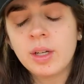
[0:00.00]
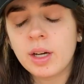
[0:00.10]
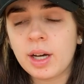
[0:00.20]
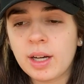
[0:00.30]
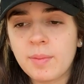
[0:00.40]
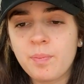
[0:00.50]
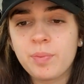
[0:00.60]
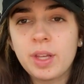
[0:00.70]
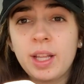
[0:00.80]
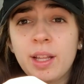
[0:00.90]

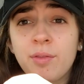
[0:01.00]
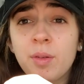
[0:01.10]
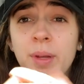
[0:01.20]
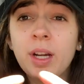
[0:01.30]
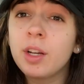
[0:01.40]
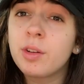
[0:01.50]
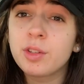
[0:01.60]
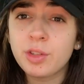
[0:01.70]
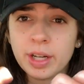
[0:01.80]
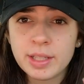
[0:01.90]
And then from here you
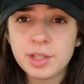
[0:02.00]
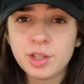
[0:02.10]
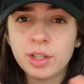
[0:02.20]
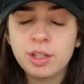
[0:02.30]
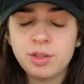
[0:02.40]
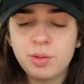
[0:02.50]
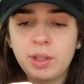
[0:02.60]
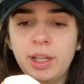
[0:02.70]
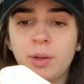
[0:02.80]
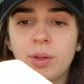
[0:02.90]
could transition into a
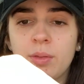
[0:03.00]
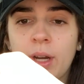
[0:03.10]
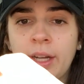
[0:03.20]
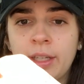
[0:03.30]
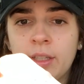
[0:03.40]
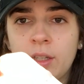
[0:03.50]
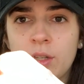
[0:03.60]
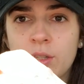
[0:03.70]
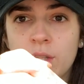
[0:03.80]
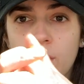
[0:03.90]
liquid, right?
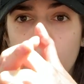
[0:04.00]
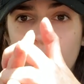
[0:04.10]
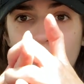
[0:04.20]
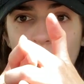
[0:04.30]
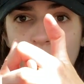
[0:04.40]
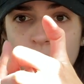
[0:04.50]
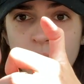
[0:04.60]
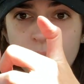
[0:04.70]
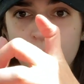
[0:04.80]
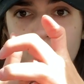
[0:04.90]
So once
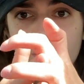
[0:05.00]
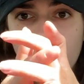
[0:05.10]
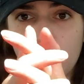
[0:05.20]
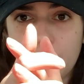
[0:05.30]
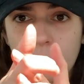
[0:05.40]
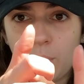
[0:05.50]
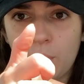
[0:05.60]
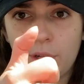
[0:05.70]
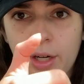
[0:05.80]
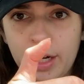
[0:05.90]
you're starting to
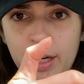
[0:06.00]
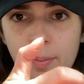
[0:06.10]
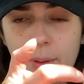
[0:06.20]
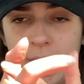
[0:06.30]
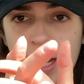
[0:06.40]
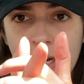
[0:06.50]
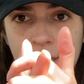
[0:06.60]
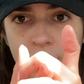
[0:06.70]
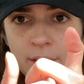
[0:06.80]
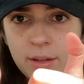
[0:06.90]
pull your hand back,
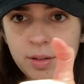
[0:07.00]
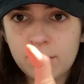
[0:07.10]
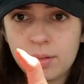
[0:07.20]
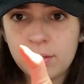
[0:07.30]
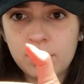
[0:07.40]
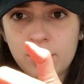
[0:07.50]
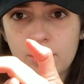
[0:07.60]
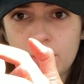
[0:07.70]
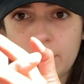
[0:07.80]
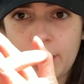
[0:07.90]

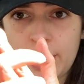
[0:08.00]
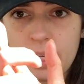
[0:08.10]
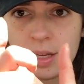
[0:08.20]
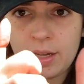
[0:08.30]
right,